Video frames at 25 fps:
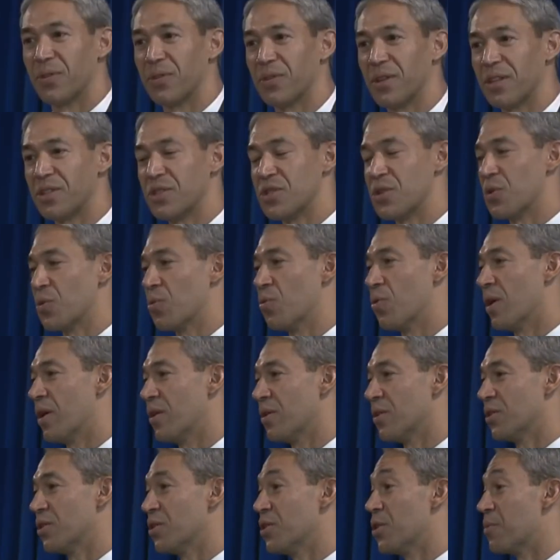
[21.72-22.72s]
he
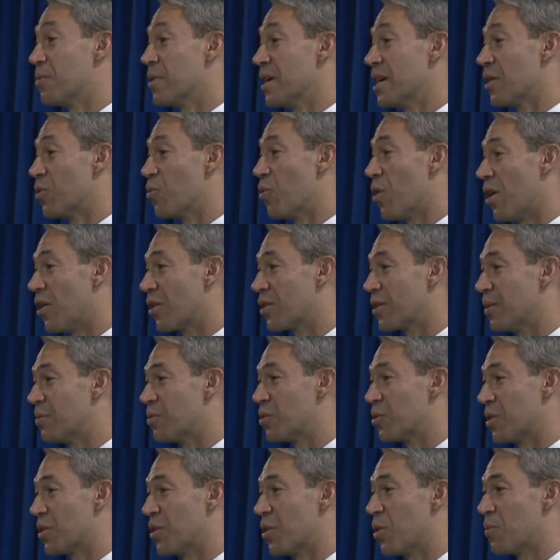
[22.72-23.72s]
expects to see a
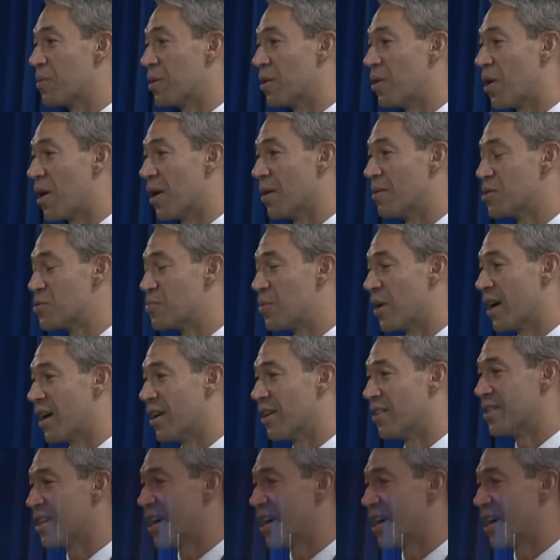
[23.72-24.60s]
billion dollar economic